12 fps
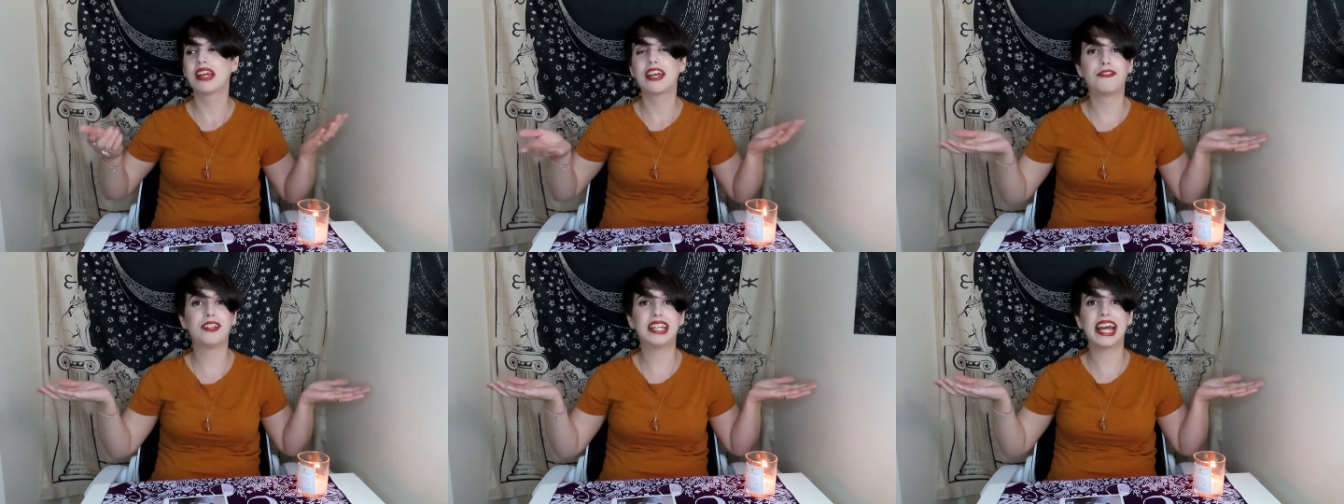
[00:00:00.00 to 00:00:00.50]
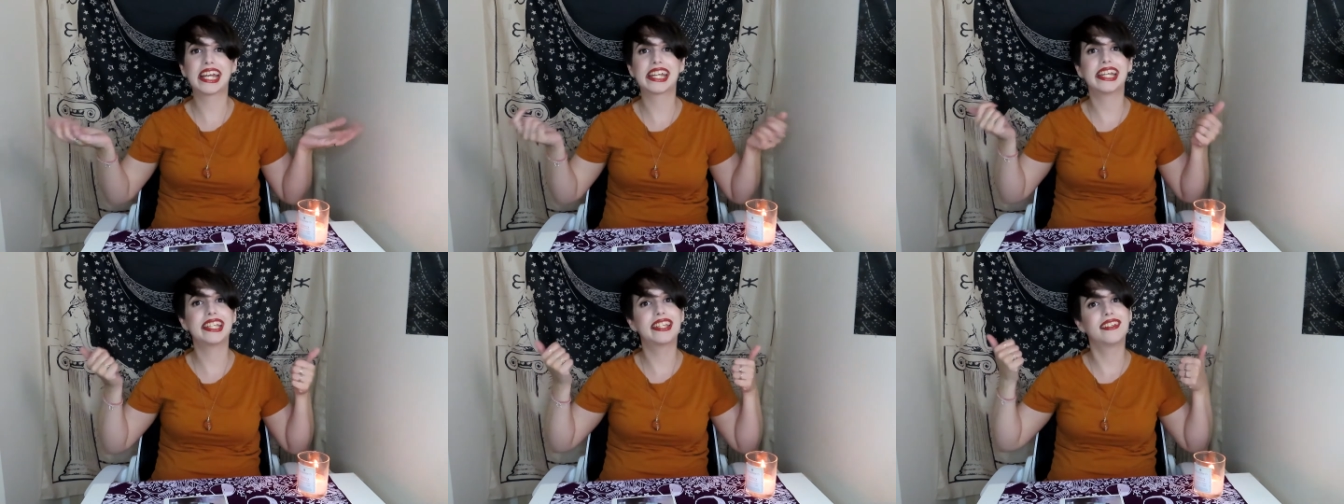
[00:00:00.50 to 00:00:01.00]
If you like
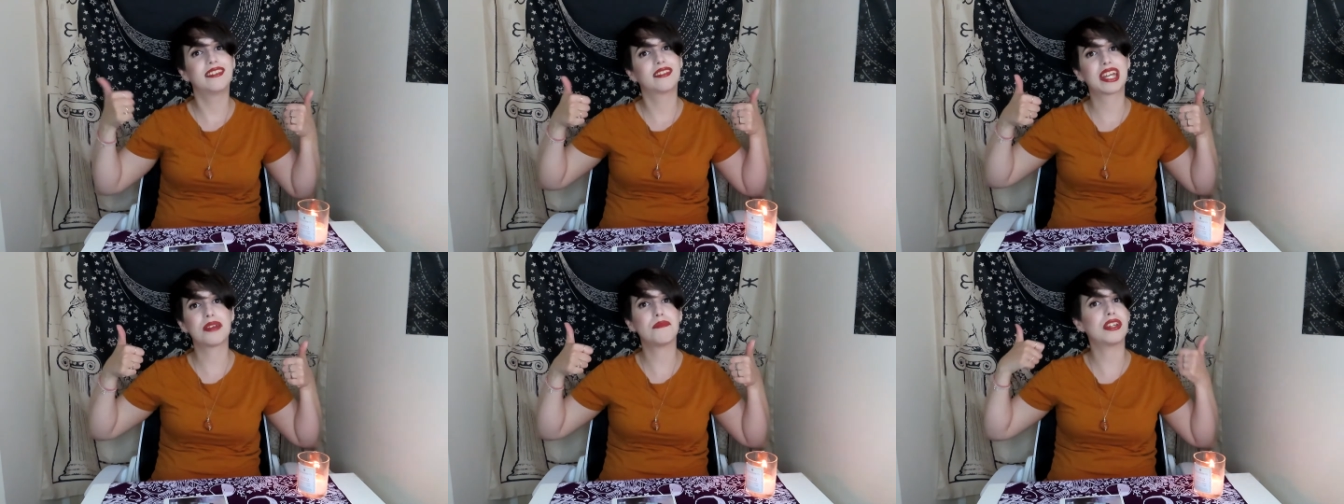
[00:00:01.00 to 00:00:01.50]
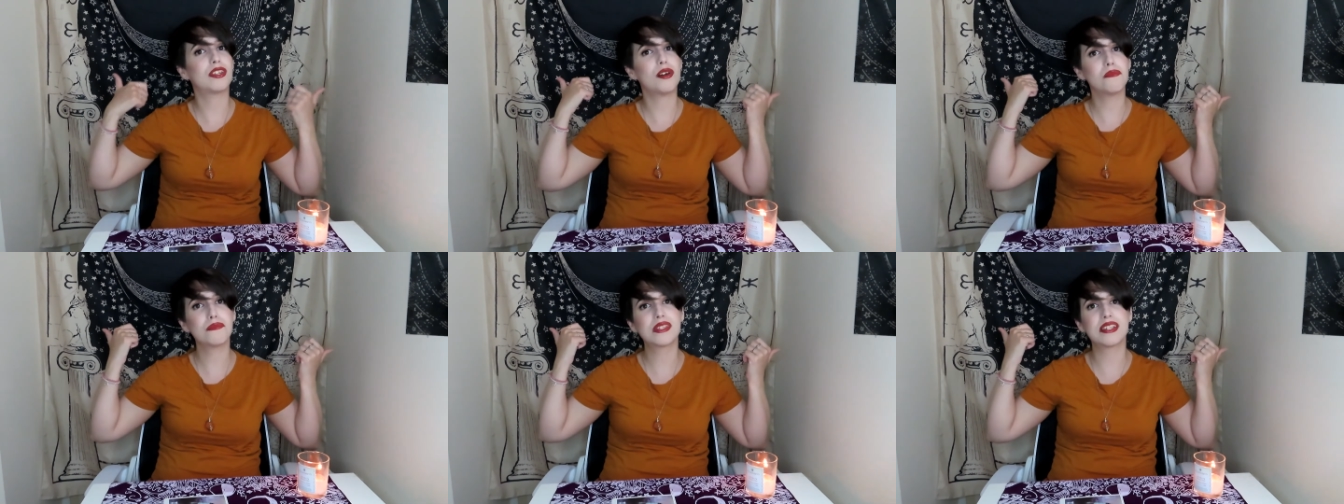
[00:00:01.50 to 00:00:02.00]
it, give me a
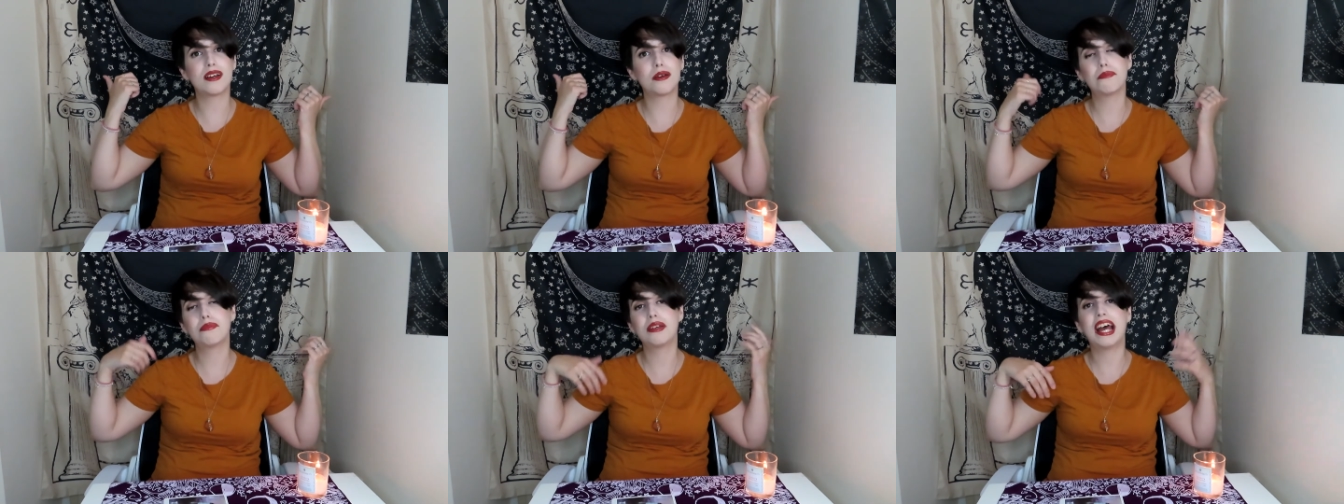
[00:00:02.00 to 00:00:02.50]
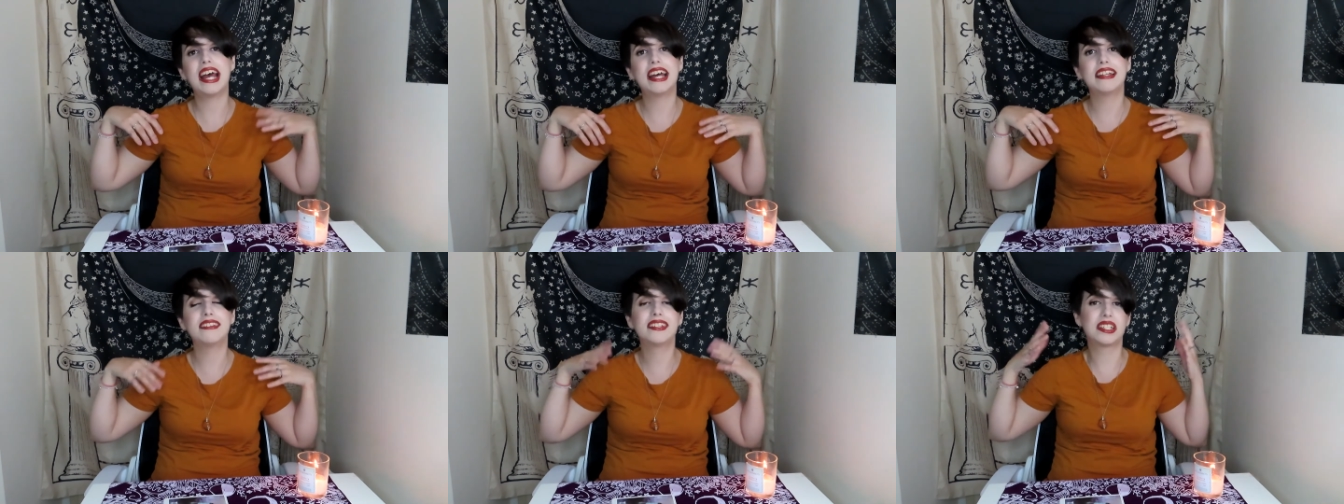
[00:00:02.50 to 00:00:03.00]
thumbs up
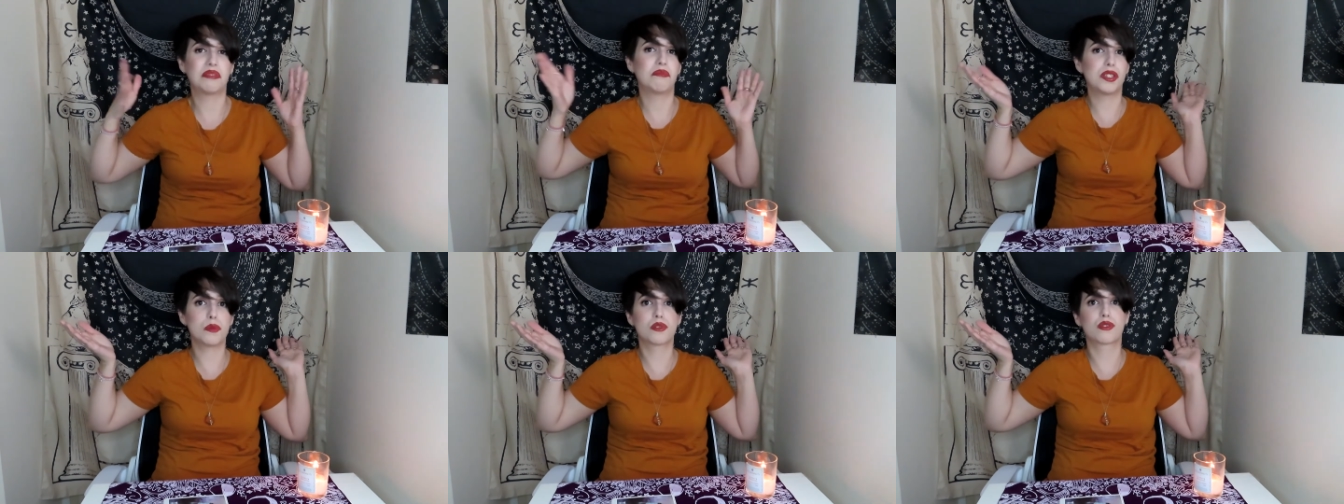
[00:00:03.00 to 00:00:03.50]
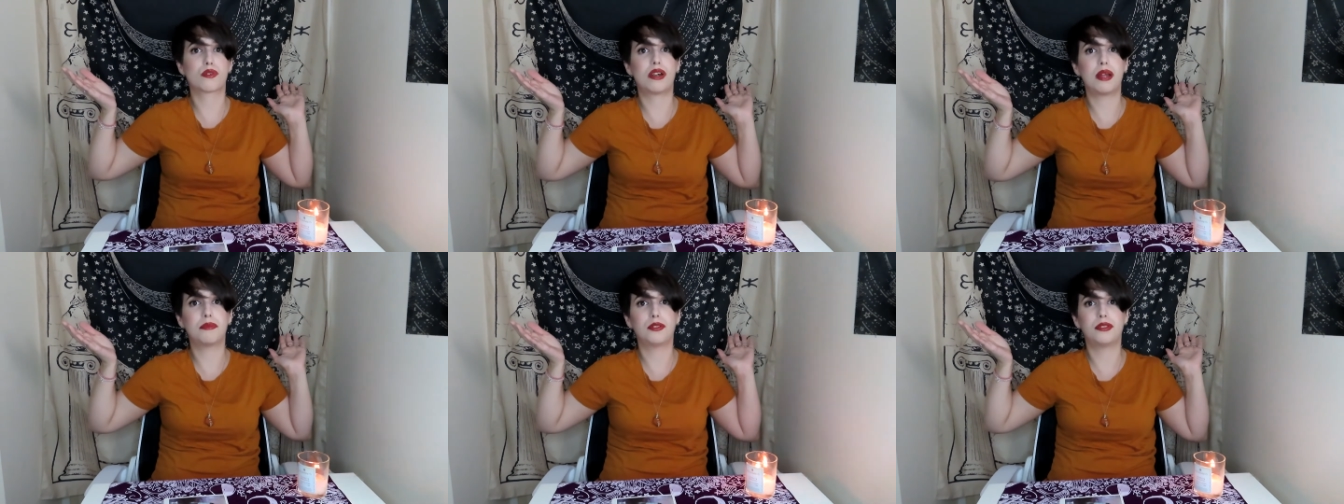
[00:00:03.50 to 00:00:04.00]
and
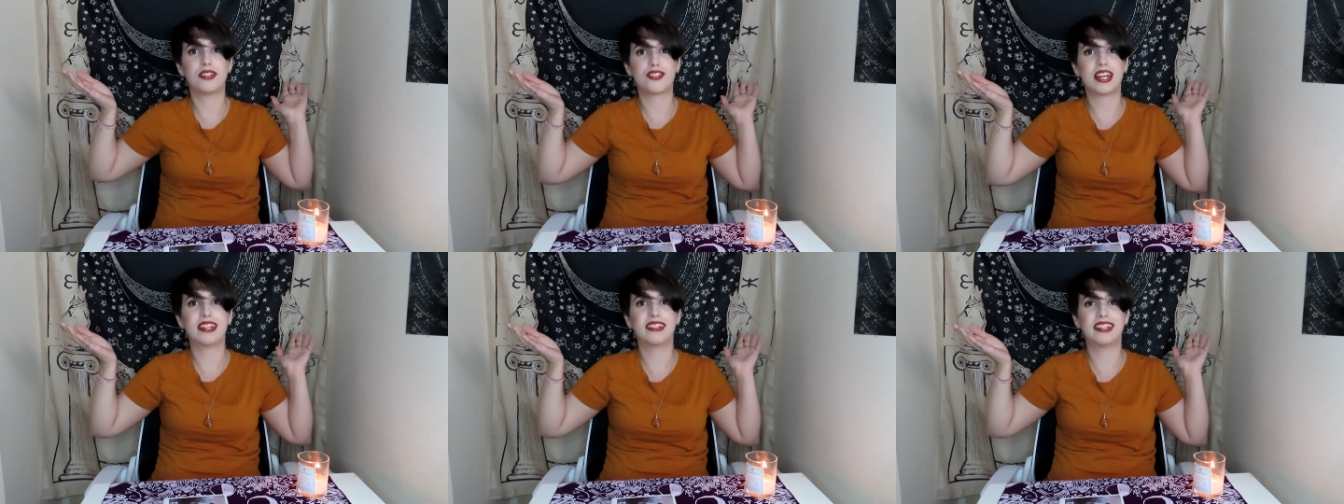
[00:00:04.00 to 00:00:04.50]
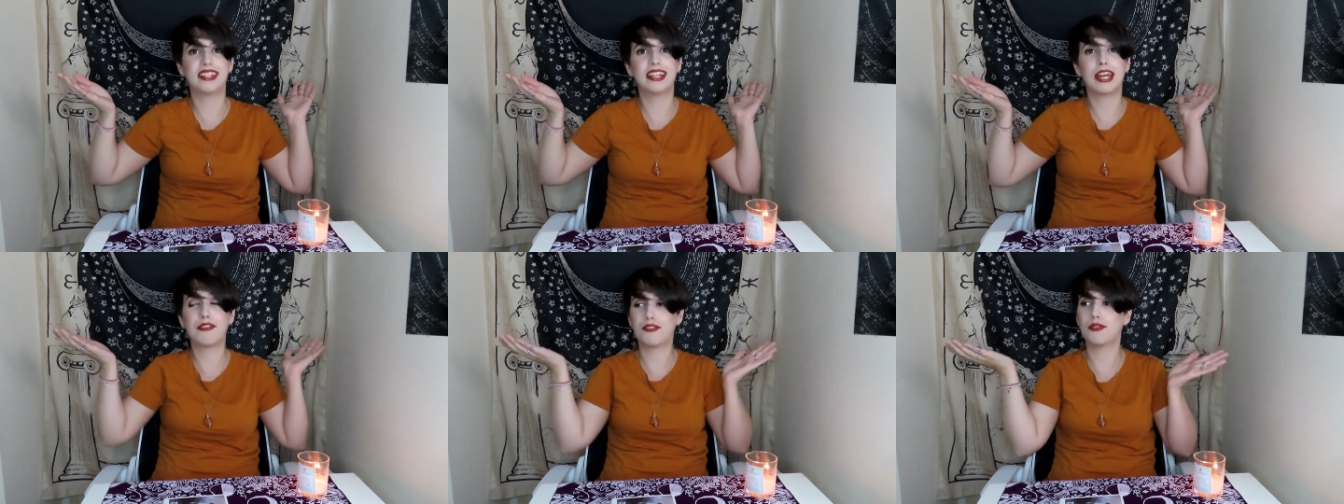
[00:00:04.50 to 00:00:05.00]
subscribe to the channel
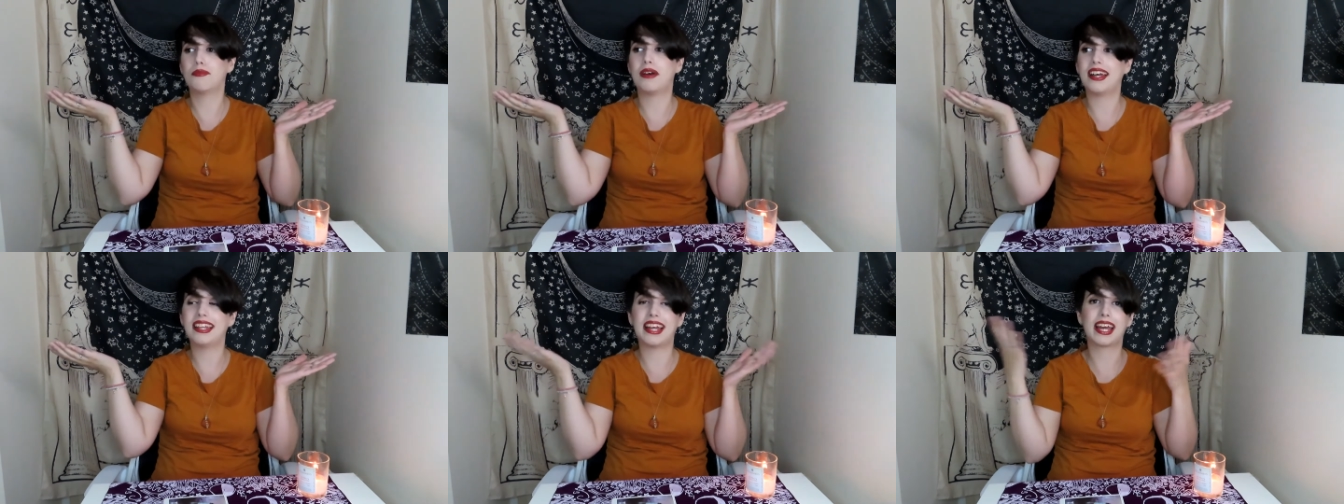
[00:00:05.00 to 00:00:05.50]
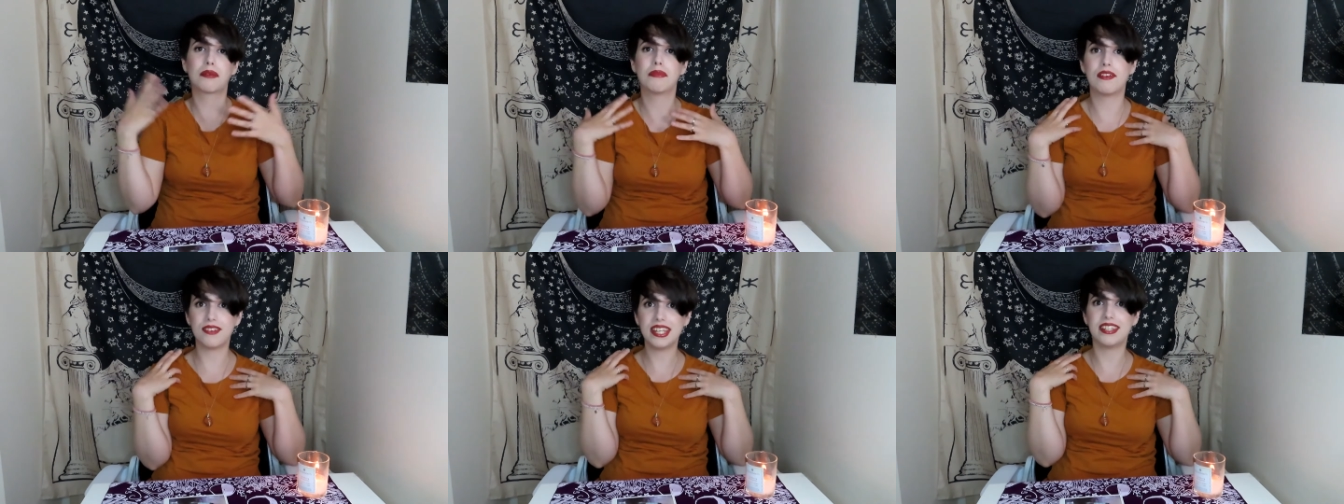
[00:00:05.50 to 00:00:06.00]
if you might like
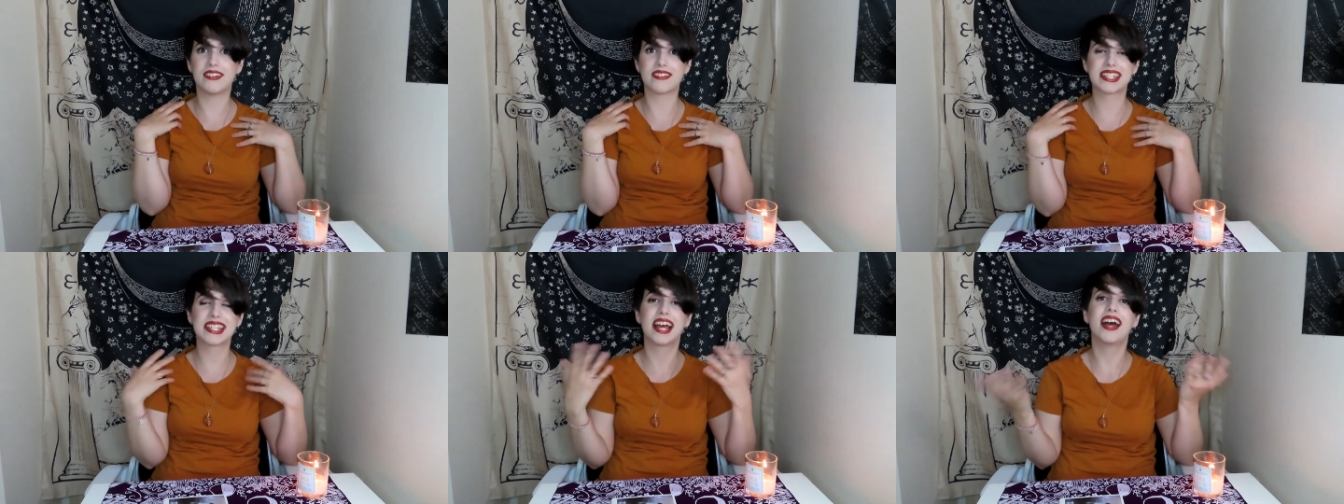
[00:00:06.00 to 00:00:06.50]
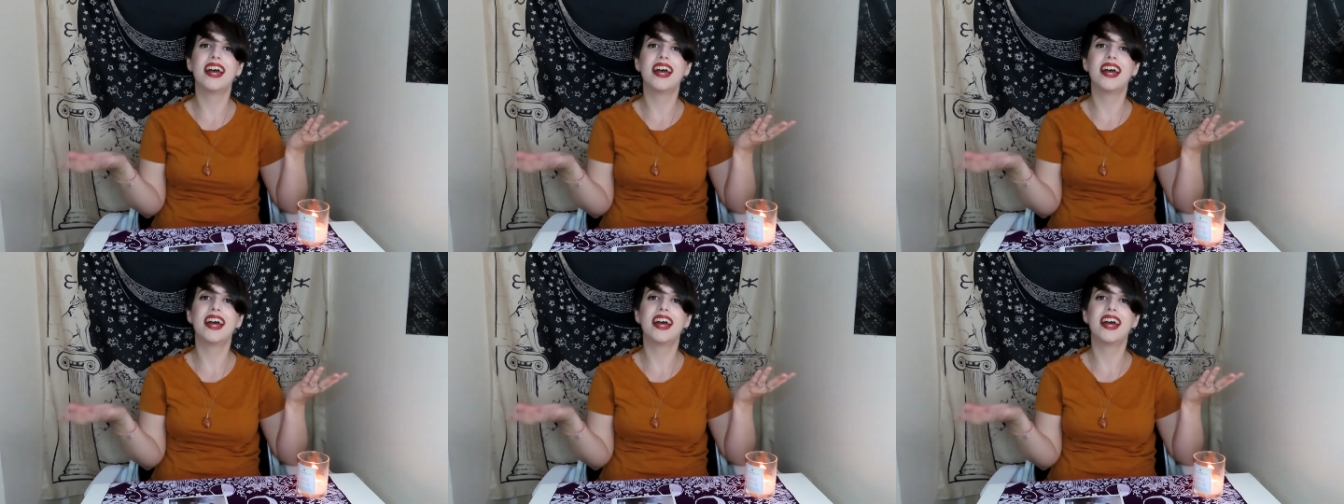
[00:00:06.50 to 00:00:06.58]
my videos.